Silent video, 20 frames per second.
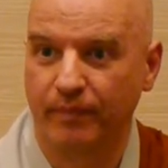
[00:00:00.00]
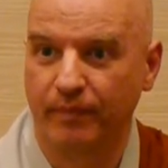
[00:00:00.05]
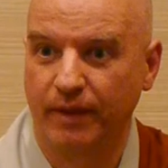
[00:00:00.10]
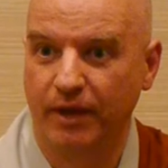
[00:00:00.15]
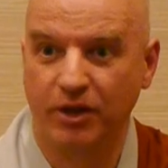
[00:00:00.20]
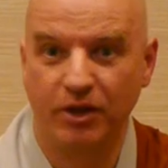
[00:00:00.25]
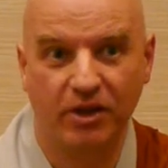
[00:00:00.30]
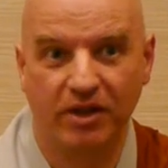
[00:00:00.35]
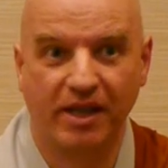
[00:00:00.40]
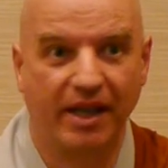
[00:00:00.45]

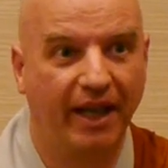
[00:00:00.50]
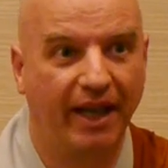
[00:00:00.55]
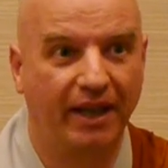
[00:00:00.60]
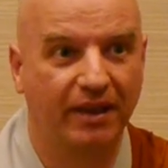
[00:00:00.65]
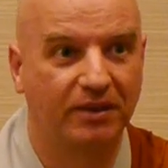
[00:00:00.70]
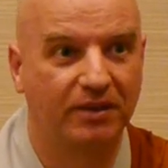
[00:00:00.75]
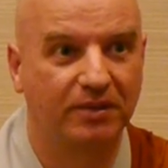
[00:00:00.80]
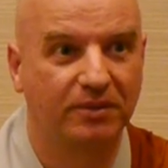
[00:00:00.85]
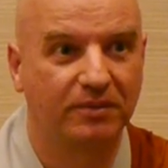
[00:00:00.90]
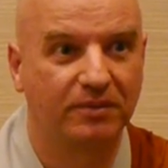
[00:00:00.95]
He just
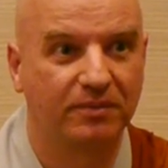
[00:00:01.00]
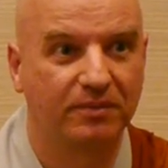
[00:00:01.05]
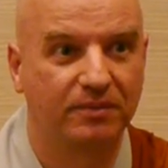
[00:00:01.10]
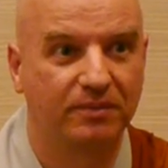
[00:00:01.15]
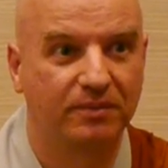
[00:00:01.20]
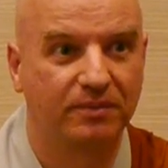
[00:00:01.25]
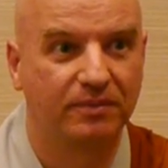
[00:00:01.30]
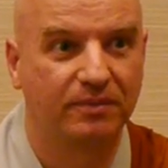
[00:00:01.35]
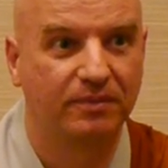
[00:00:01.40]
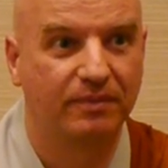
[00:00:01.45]
can't.
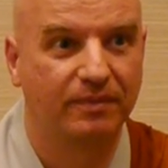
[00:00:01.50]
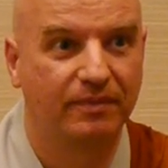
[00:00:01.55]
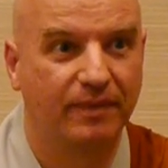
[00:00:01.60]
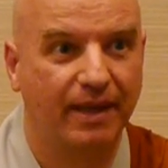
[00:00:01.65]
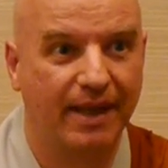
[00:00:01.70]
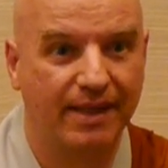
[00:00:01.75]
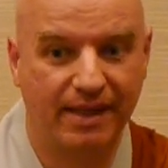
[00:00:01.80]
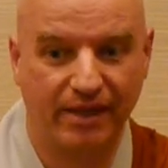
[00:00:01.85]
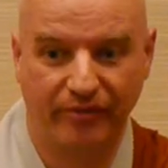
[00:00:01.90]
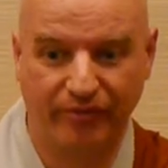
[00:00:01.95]
As